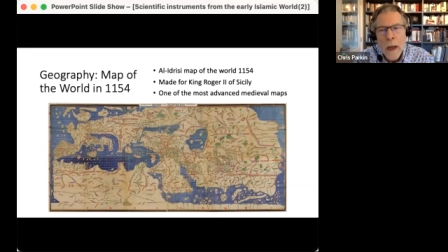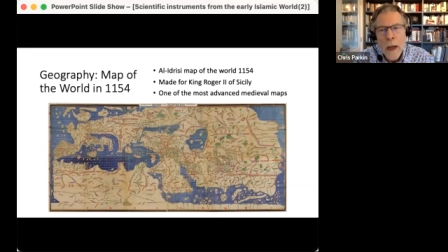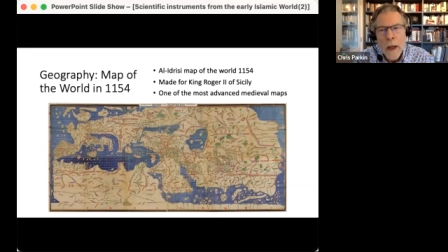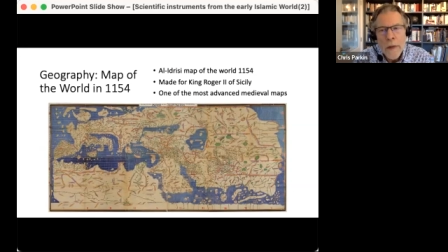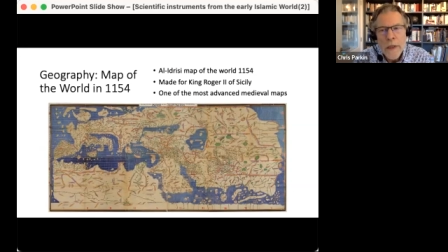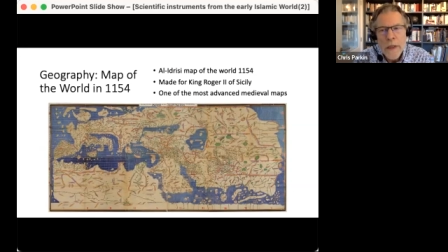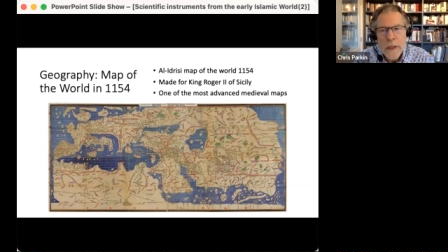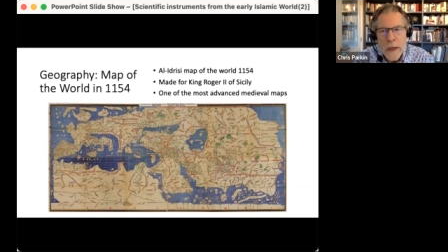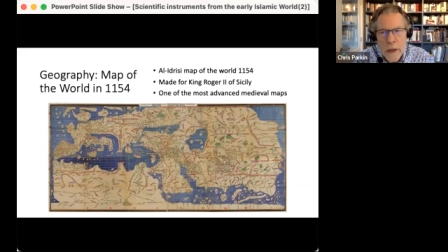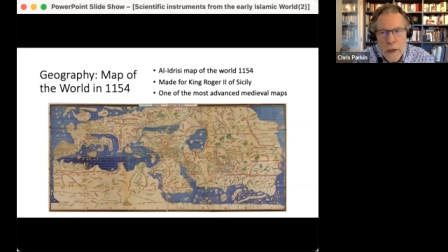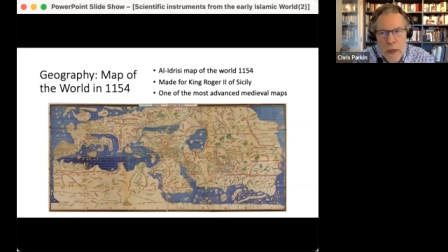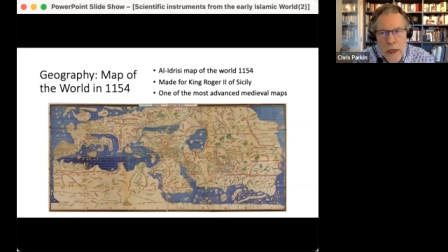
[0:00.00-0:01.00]
Uh, the
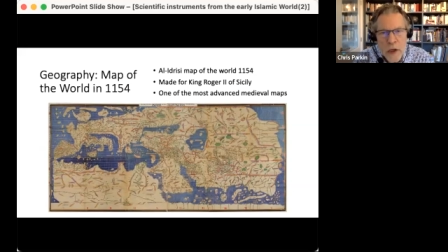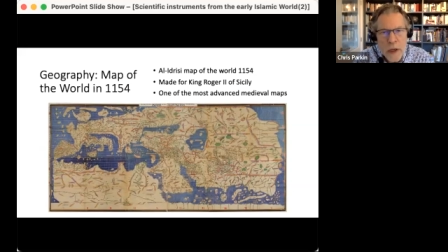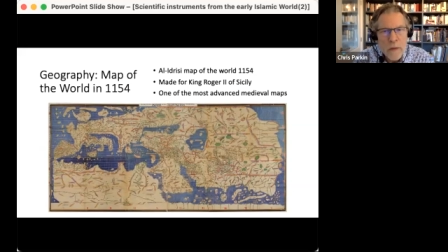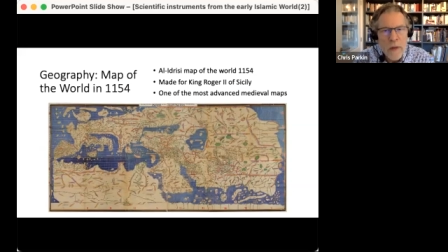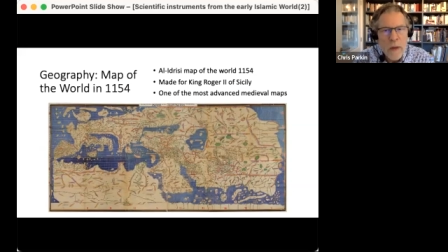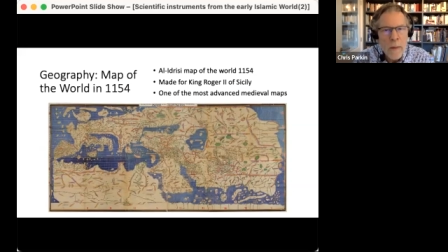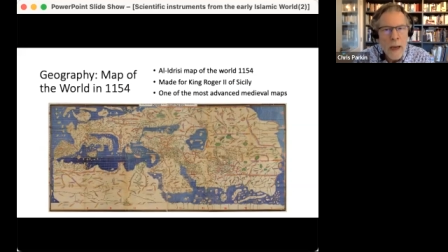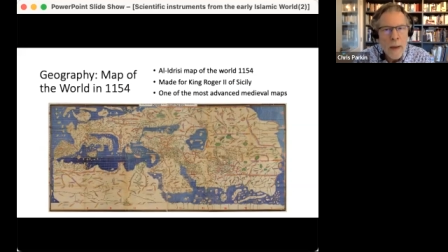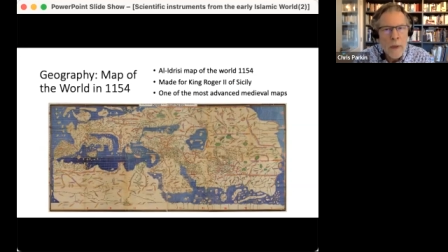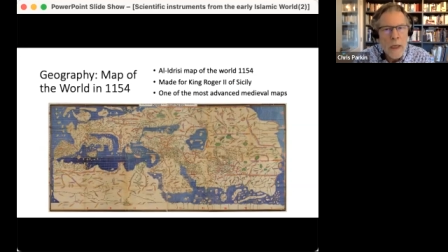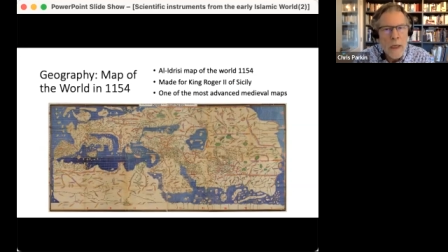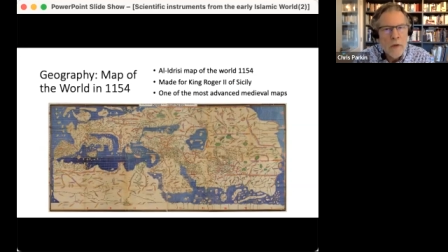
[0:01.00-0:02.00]
center region of the
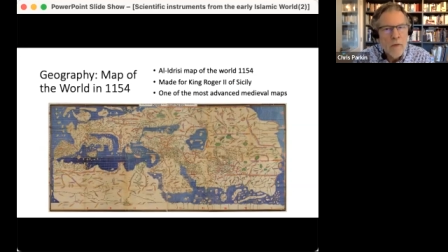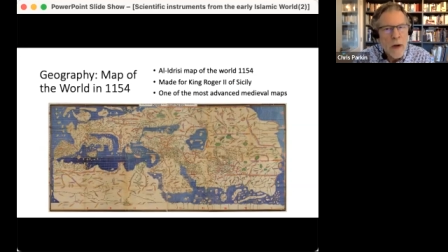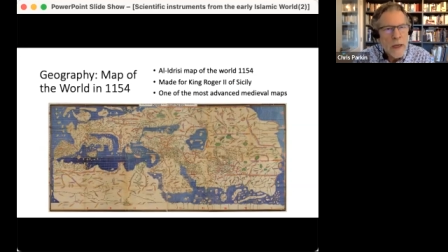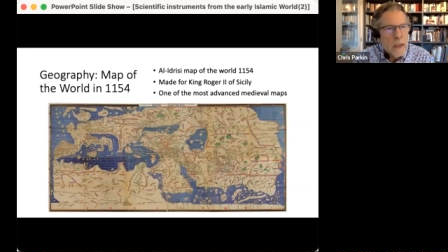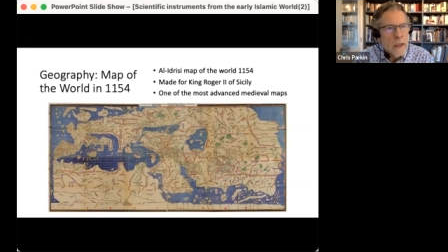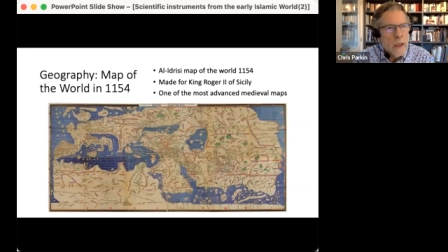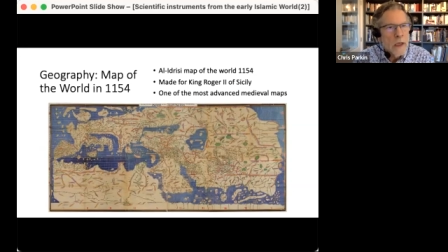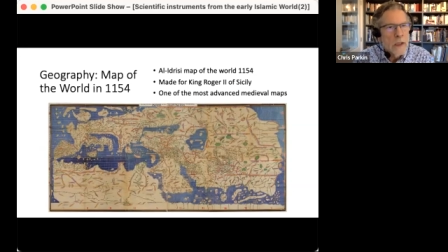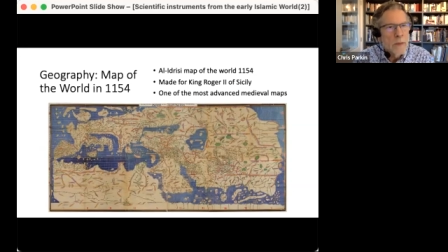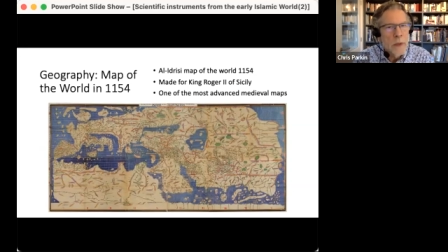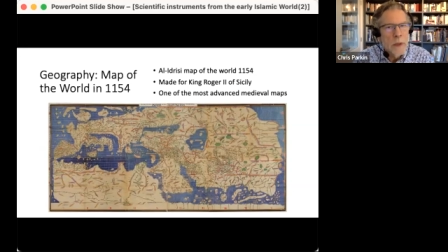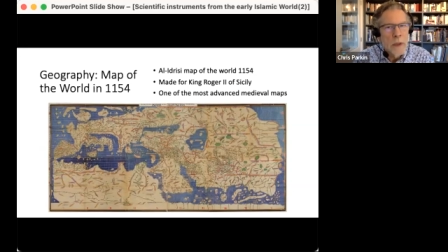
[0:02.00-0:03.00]
map is
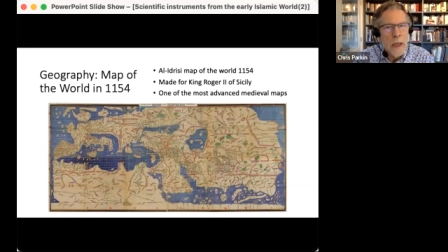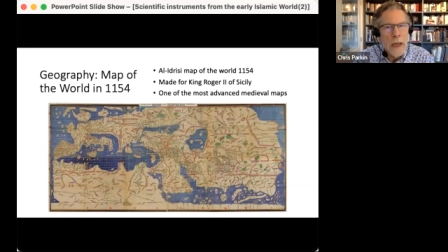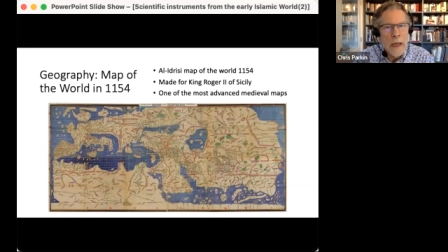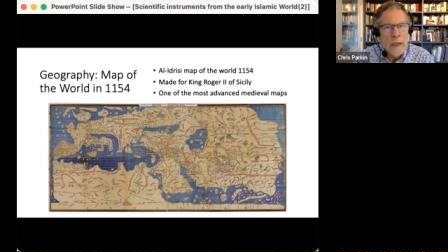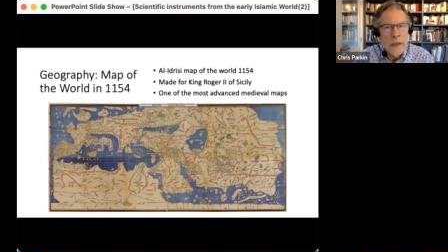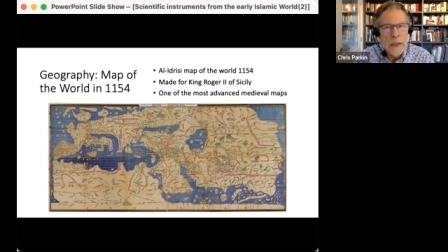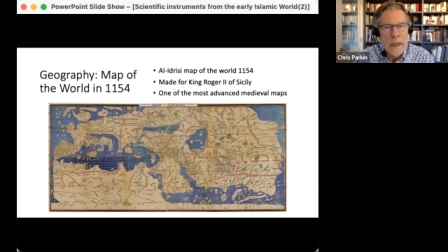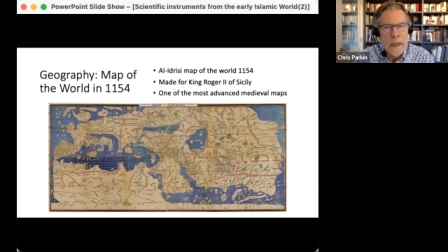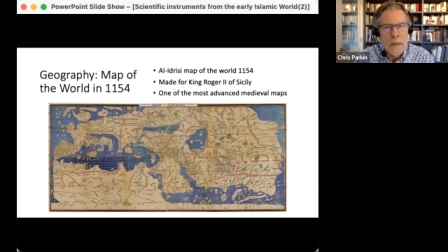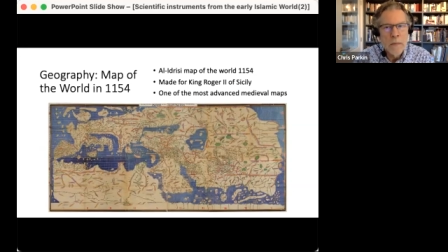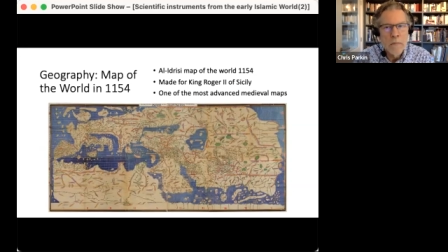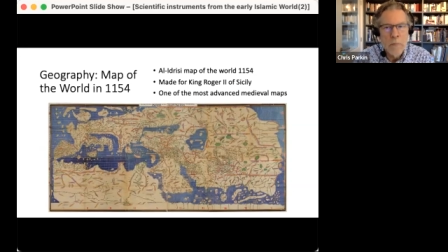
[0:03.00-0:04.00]
recognizable as
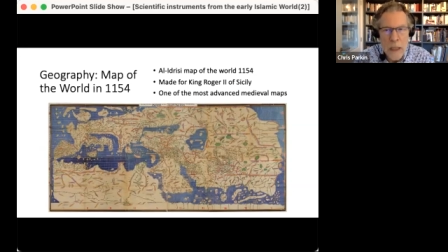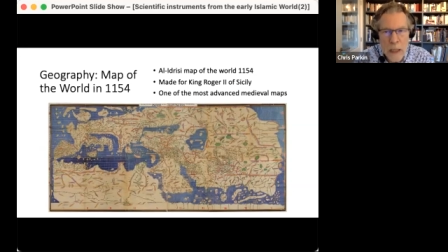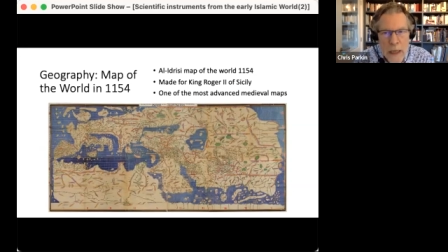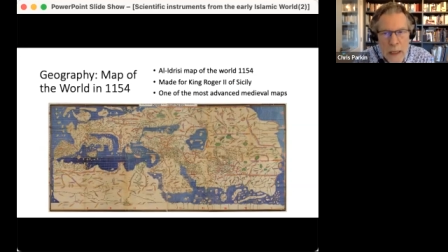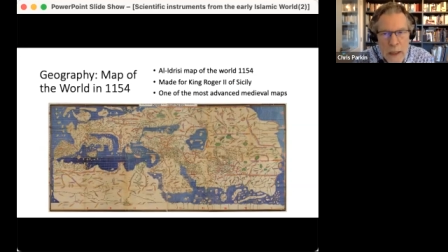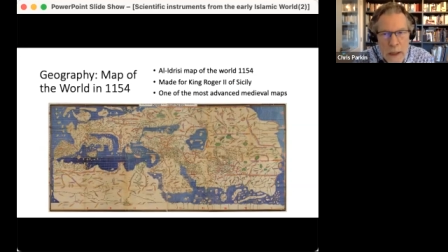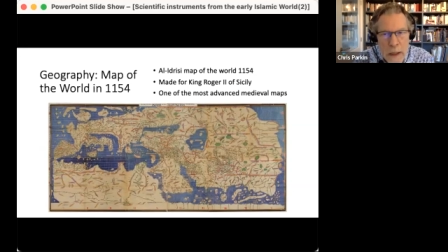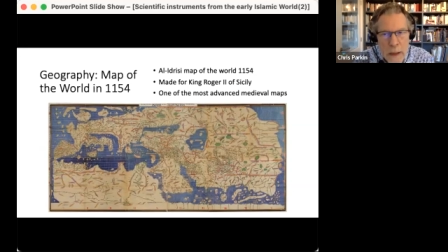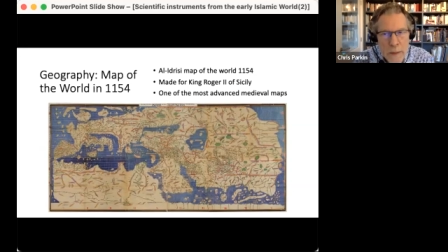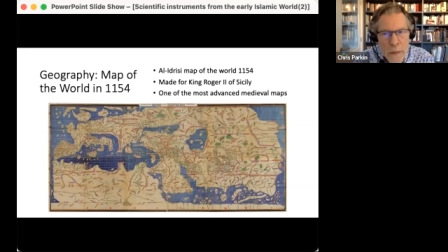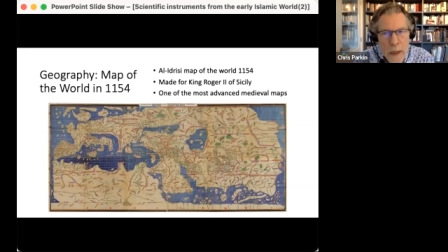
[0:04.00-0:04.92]
the Middle East.